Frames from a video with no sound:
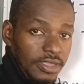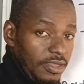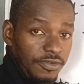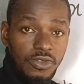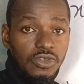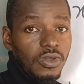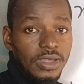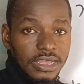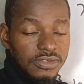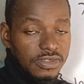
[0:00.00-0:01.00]
If you do not
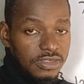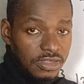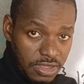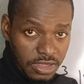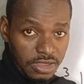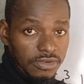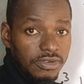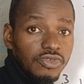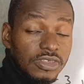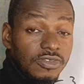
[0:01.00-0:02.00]
get it,
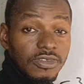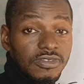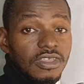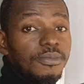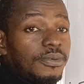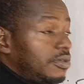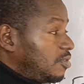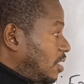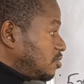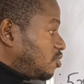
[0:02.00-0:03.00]
retrace your step.
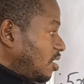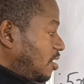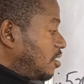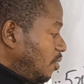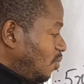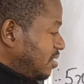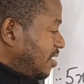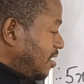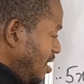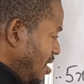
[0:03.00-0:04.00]
You can check
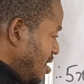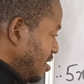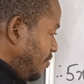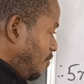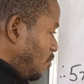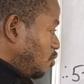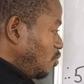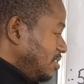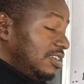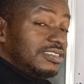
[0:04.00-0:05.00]
if what we
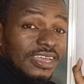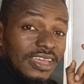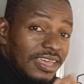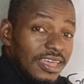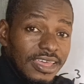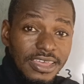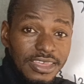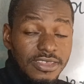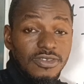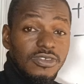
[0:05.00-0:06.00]
did
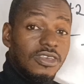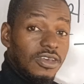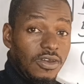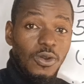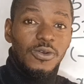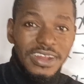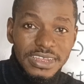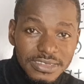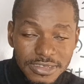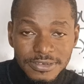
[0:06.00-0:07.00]
is
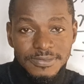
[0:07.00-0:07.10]
correct.